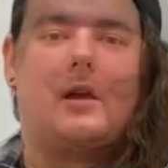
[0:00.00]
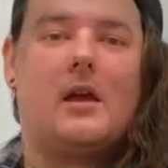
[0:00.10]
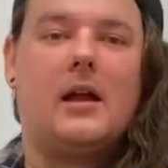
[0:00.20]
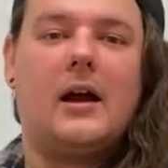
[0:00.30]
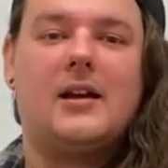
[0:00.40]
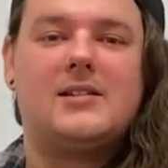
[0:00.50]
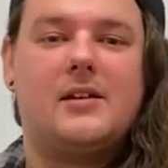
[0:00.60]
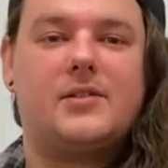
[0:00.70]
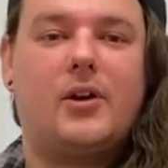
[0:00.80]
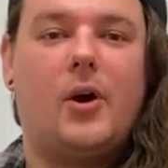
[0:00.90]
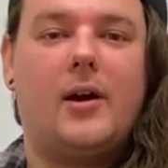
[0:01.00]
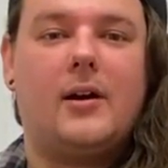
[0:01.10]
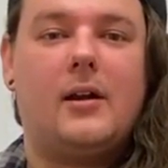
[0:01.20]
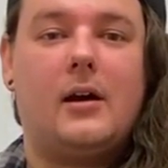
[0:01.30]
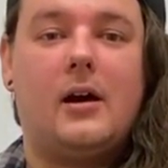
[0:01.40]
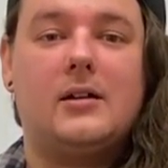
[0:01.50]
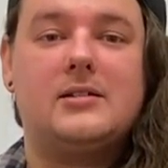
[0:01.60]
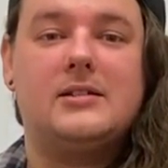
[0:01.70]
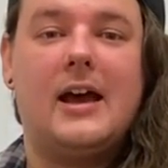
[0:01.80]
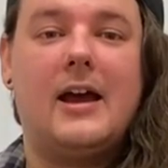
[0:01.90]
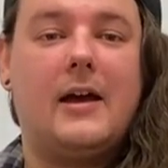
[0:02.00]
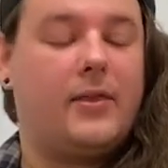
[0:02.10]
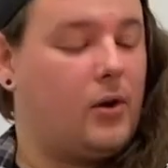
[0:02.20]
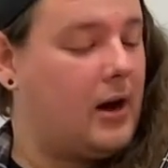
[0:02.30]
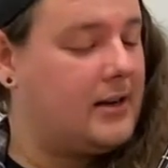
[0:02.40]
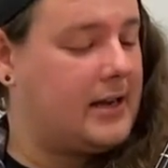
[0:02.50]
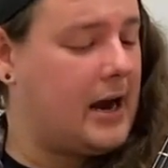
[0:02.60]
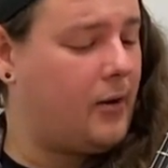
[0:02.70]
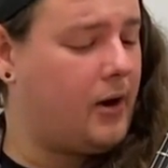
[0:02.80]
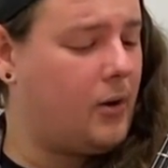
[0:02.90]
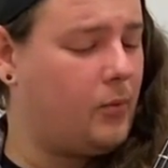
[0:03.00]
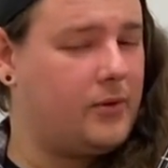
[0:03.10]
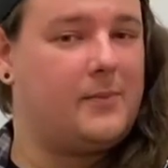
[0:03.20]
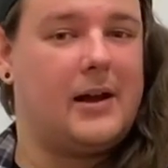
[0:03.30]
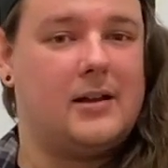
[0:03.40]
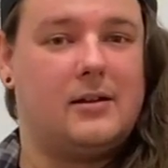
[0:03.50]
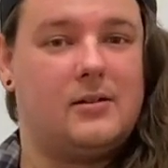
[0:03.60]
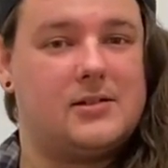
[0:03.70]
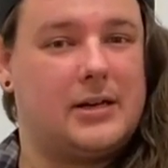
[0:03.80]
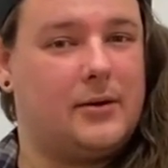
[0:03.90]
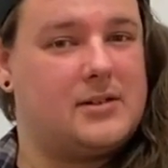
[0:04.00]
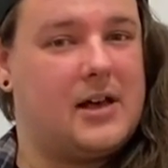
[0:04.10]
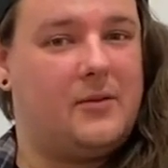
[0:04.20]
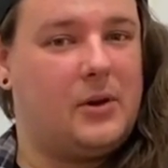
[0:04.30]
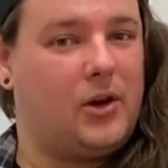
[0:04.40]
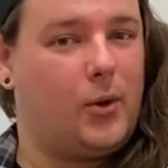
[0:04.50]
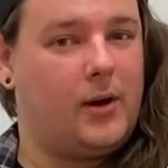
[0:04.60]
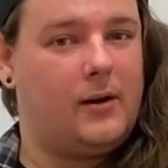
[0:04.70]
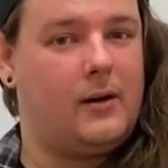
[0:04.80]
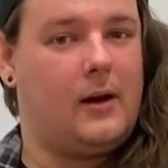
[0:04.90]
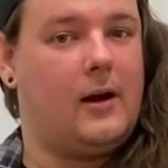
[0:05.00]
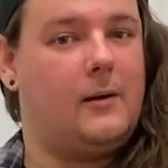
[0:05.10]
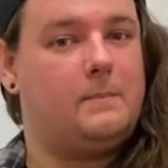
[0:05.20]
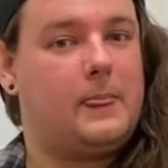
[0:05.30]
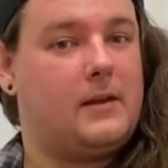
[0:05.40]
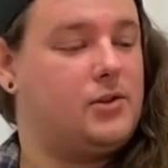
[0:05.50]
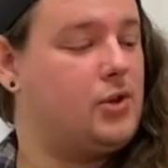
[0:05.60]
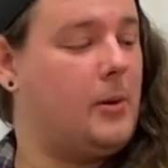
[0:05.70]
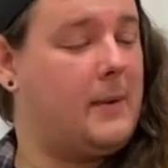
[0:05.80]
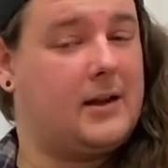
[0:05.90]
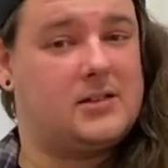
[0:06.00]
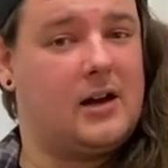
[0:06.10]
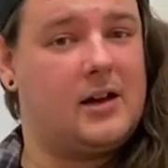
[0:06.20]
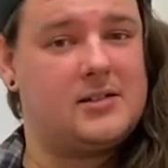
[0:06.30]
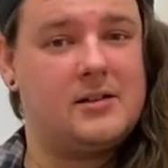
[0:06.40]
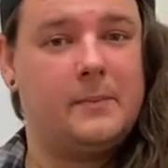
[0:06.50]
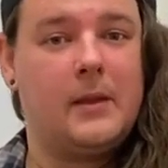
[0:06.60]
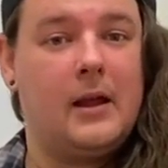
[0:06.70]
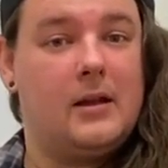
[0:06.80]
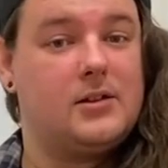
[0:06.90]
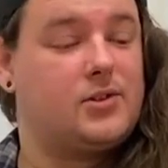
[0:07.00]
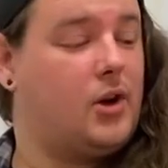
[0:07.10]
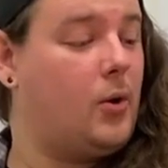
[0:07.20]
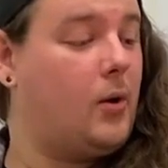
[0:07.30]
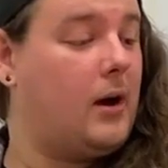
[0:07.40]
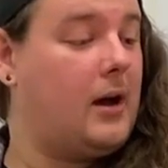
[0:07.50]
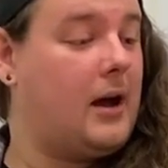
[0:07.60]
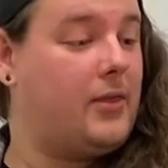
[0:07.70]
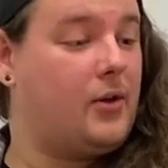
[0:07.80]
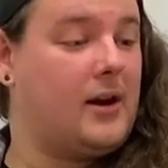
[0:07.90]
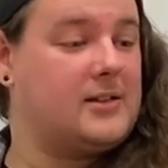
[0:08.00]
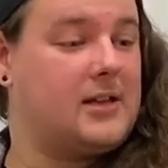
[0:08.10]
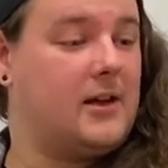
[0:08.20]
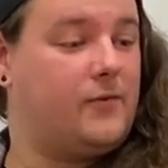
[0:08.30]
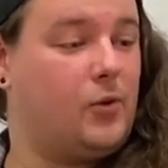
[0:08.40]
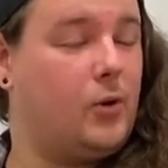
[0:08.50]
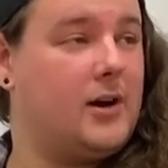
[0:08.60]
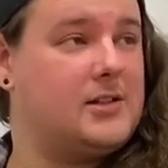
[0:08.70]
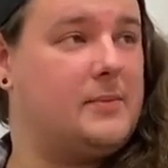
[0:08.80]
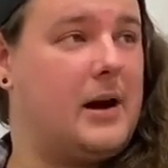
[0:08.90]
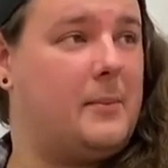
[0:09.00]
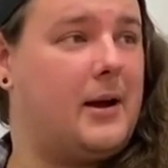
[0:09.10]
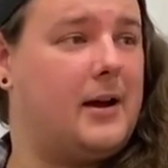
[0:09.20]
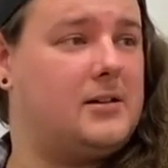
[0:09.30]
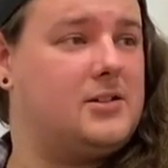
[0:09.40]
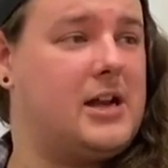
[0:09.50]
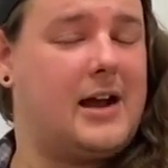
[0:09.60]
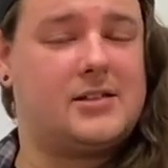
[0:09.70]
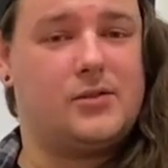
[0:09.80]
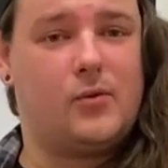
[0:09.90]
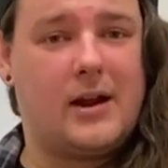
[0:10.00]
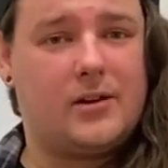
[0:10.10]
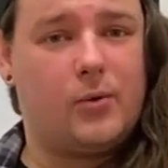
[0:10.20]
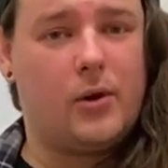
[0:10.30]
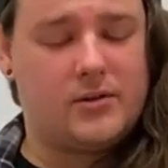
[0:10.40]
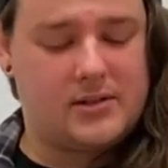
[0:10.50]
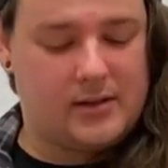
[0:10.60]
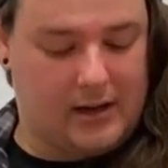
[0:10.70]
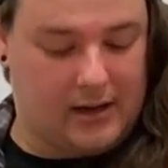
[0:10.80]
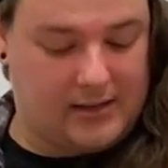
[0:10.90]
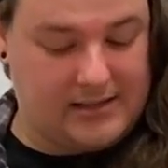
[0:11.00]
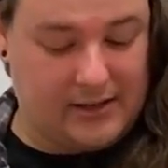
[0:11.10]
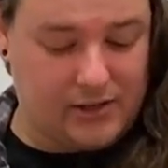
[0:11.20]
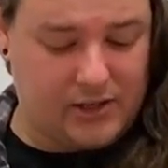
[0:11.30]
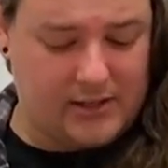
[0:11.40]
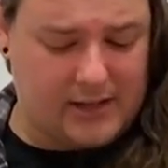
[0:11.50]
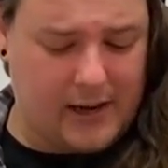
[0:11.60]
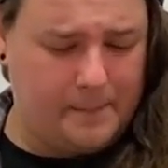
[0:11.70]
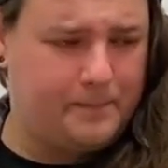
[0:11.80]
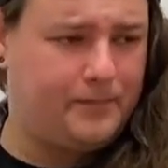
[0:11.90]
Hey guys, how's it going? Today I thought I'd carry on with my little series that I've been doing, showing my guitars. So I thought I'd say a few words about my Jackson Randy Rhoads signature guitar.